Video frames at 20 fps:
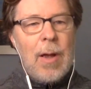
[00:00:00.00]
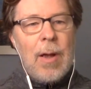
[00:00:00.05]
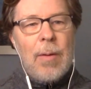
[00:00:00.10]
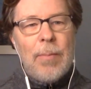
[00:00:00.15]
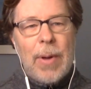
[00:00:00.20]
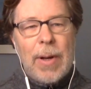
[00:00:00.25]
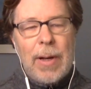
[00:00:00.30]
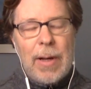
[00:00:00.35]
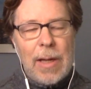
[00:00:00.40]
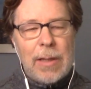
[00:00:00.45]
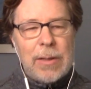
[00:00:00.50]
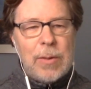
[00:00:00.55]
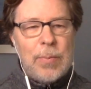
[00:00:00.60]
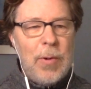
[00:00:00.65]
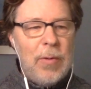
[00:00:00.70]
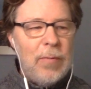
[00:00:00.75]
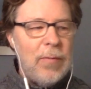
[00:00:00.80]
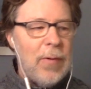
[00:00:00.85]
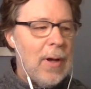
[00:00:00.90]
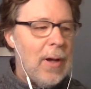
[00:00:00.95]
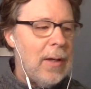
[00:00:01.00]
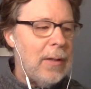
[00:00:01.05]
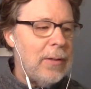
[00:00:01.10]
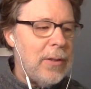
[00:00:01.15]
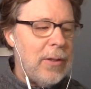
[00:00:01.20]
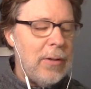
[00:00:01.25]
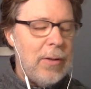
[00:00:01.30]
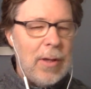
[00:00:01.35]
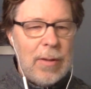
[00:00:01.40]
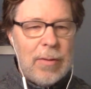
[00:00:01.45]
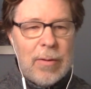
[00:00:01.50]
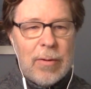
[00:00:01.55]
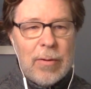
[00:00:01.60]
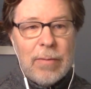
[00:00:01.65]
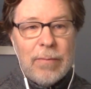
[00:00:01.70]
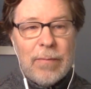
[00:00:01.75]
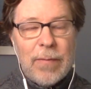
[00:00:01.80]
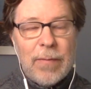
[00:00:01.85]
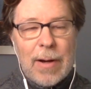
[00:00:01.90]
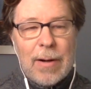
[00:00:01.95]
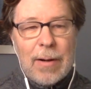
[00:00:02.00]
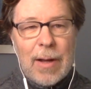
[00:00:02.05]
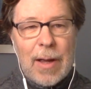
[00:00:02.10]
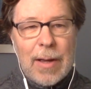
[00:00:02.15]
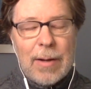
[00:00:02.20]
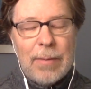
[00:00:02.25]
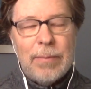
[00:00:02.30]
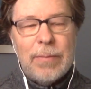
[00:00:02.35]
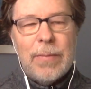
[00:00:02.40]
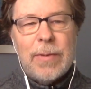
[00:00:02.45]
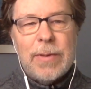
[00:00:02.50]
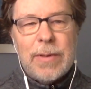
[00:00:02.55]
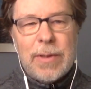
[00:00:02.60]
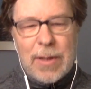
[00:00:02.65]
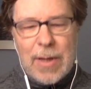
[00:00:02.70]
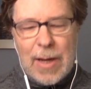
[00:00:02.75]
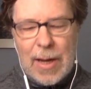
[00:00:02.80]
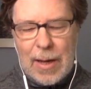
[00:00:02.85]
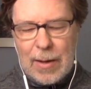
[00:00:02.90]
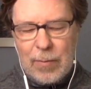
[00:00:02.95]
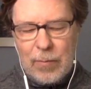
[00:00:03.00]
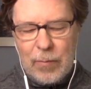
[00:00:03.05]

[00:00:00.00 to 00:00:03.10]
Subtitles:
But let's move on to the third and final item today,